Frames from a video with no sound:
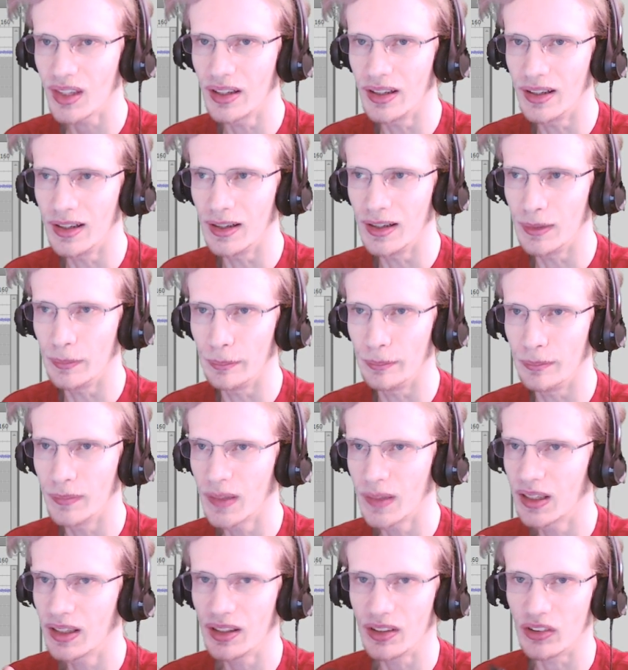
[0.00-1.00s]

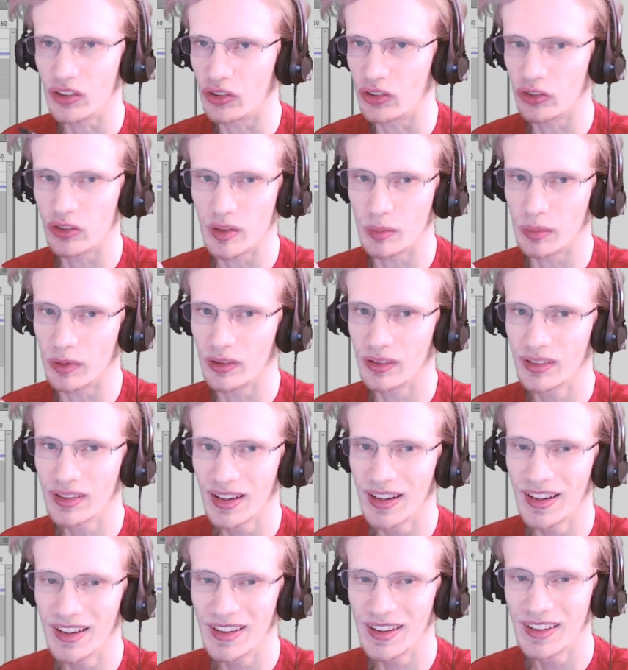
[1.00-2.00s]
It's just cheaper.
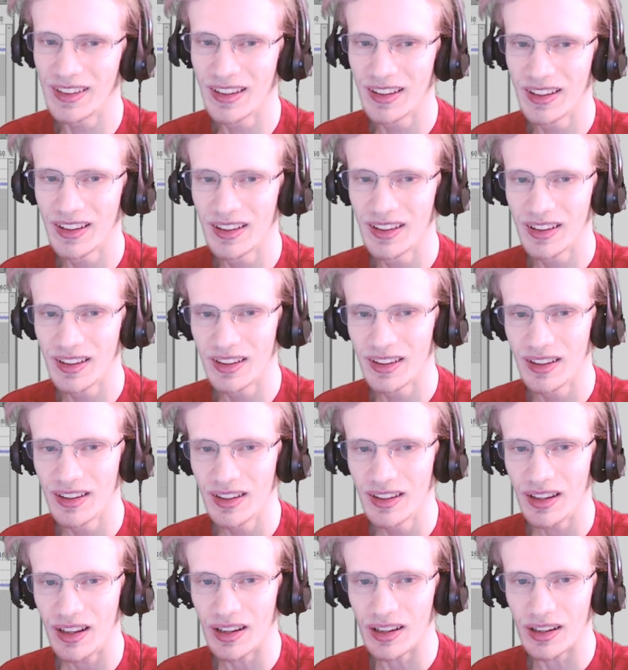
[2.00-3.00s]

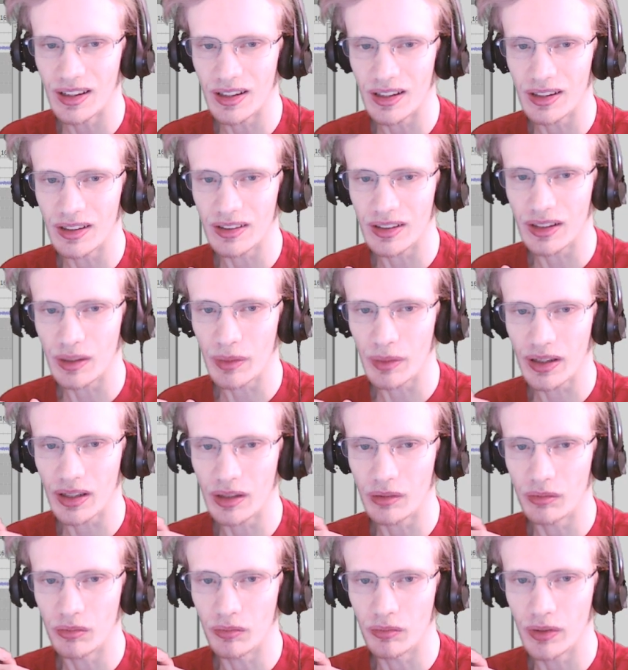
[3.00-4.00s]
Gonna make
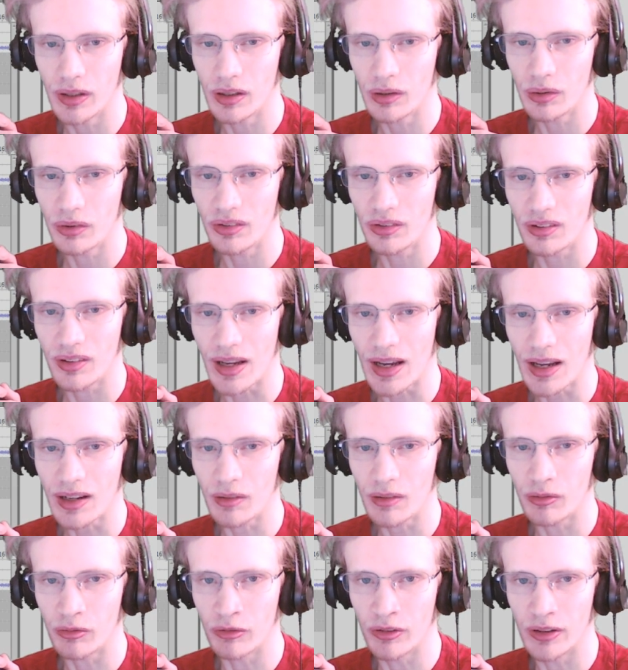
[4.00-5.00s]
any videos
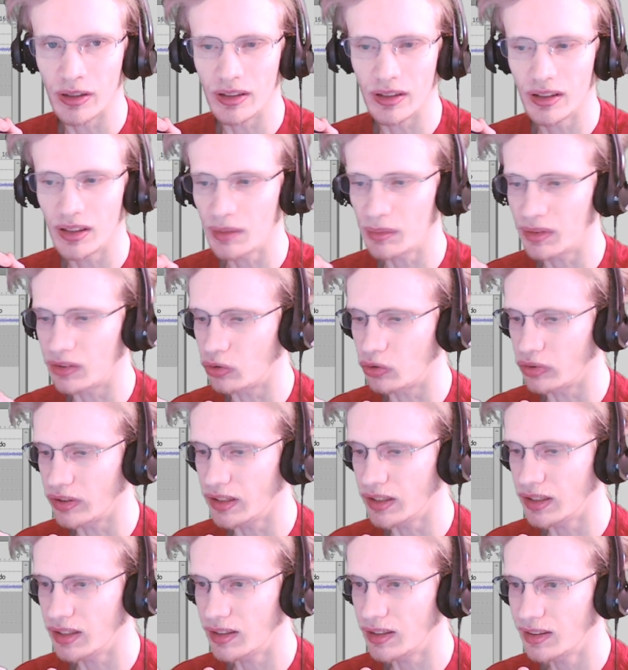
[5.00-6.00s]
ad free? That'd be
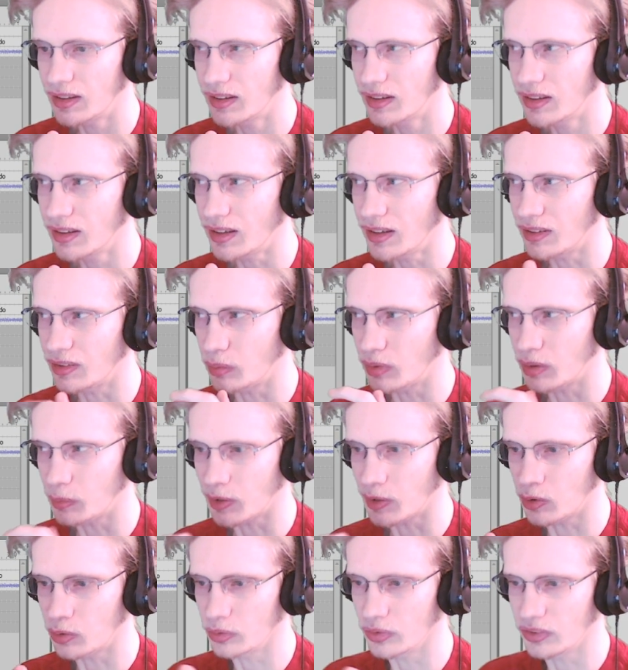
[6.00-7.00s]
tricky. I have to bring my
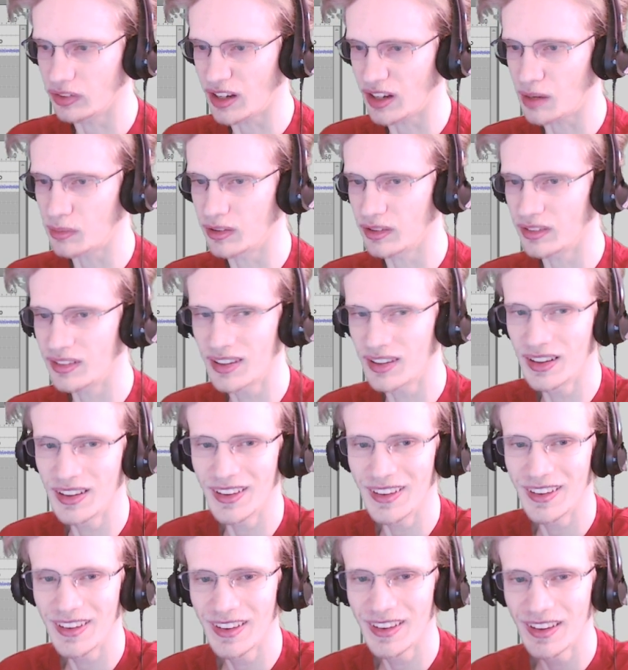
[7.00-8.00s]
whole tablet.
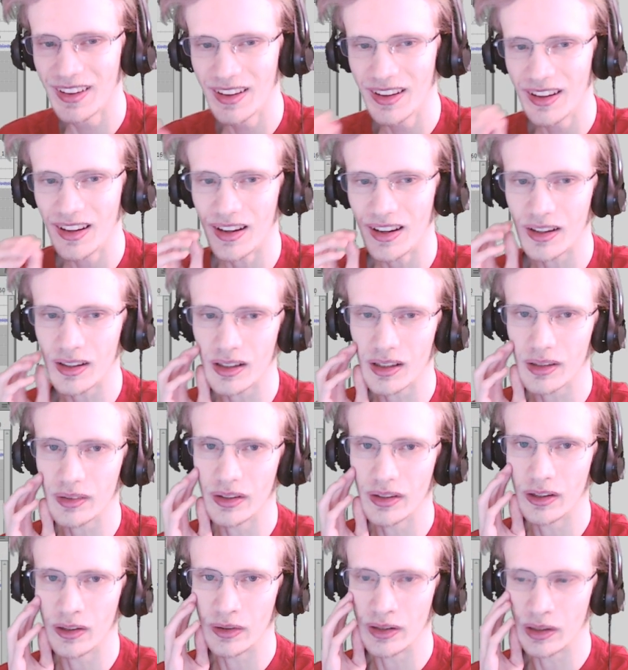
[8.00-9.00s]

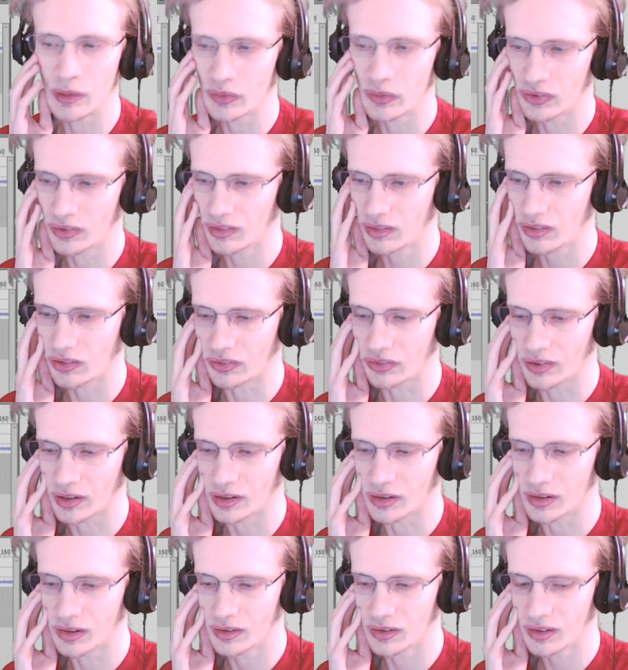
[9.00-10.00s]
No, I was just
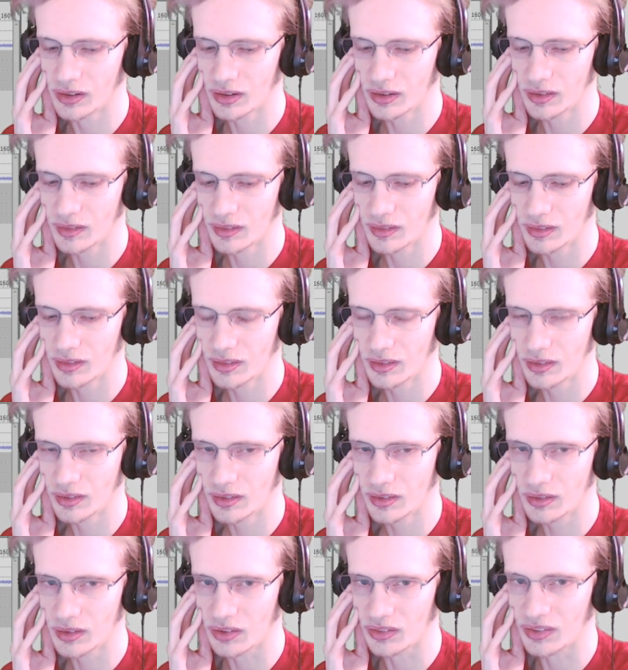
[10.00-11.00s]
gonna
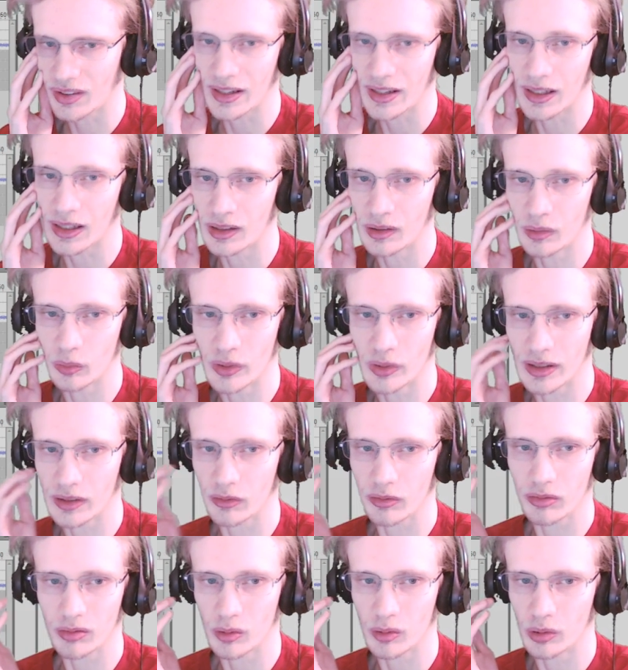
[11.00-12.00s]
hang out and walk the
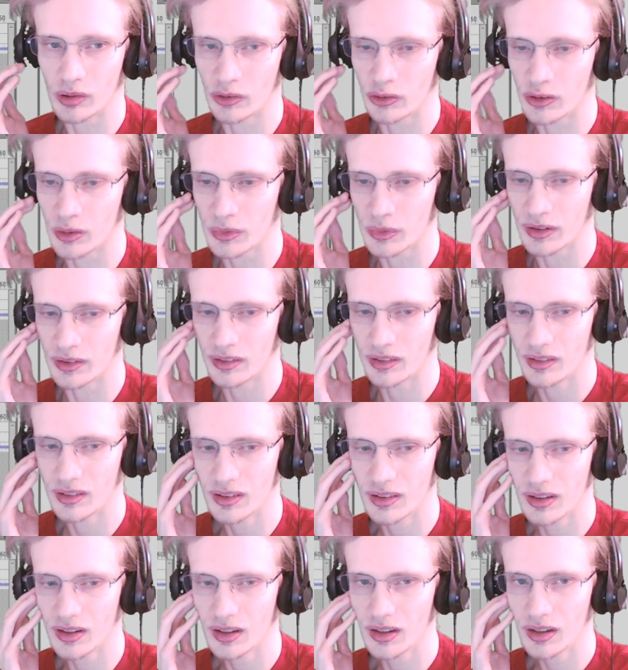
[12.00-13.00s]
floor or something.
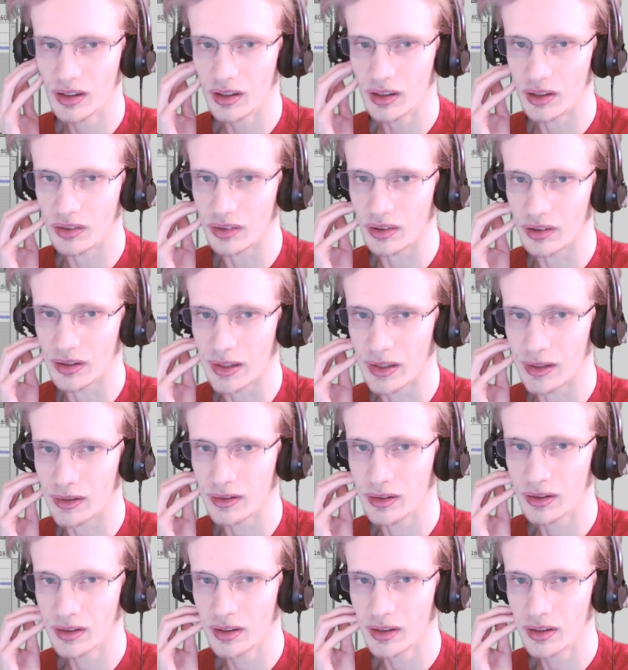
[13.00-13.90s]
So yeah.